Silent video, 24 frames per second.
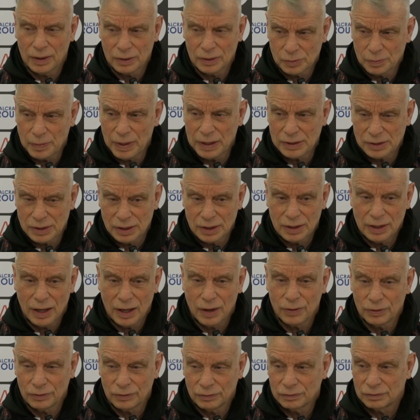better.
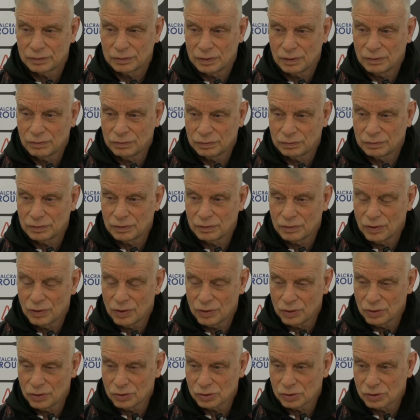Now they've got
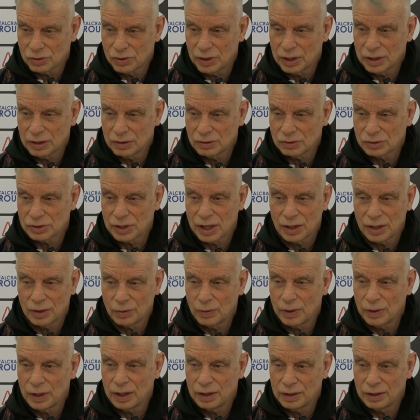those crinkles out of the
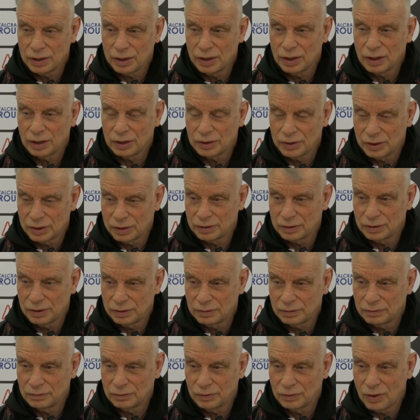way at the early
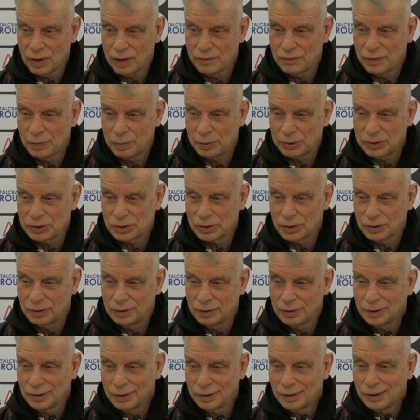that not everybody's on
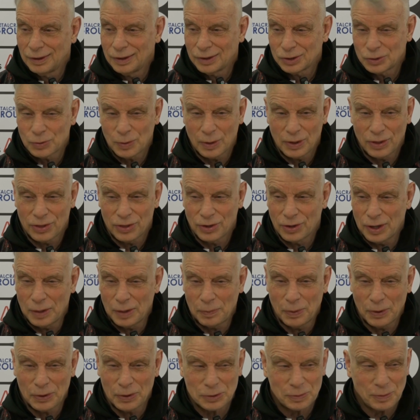30
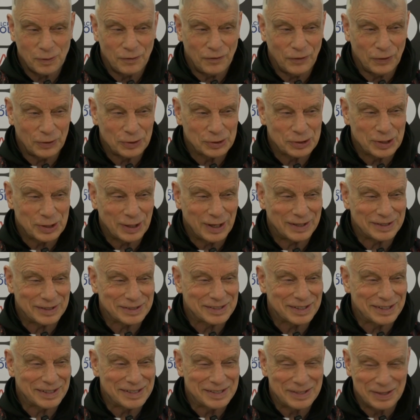points before the start of the
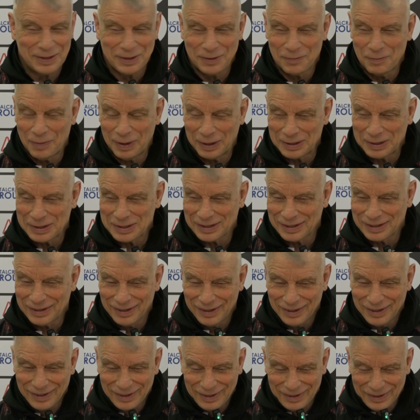season. They've managed
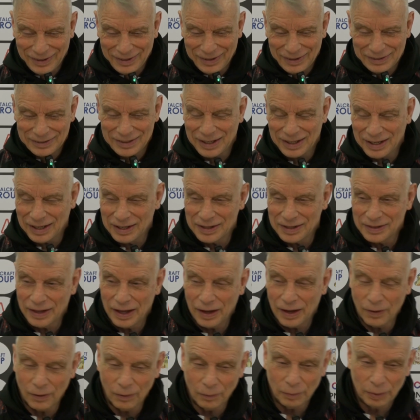to clean
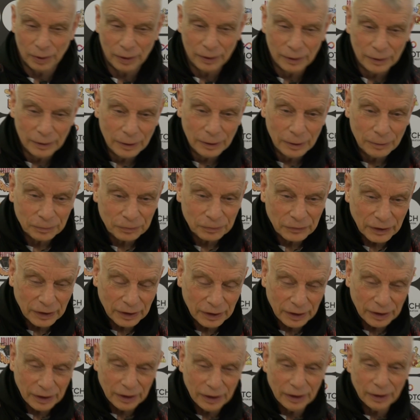that up.
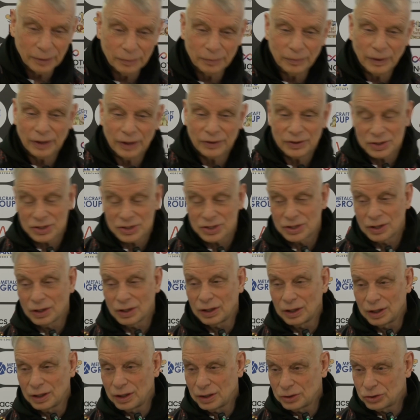And there's still
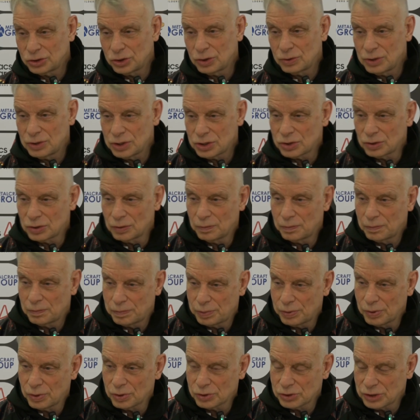a judicial
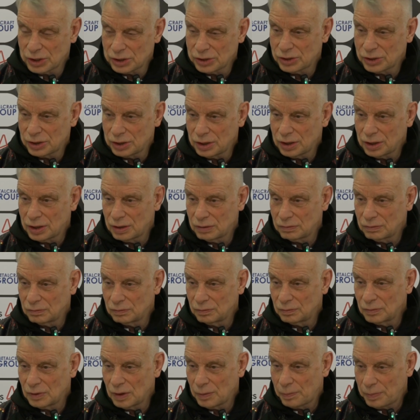process that you
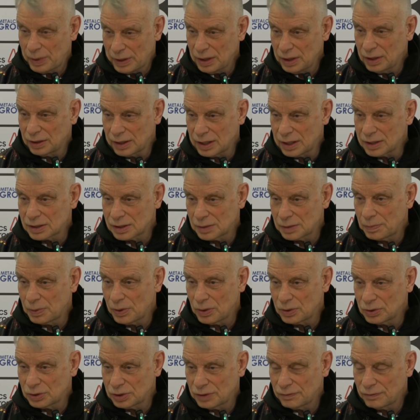can appeal against the
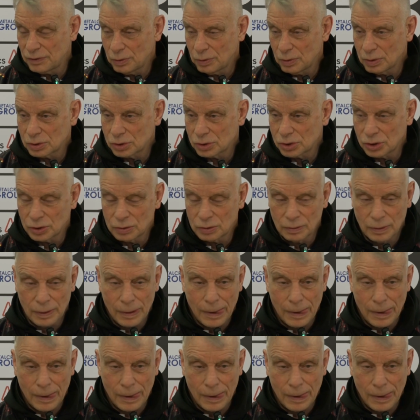points if you want to.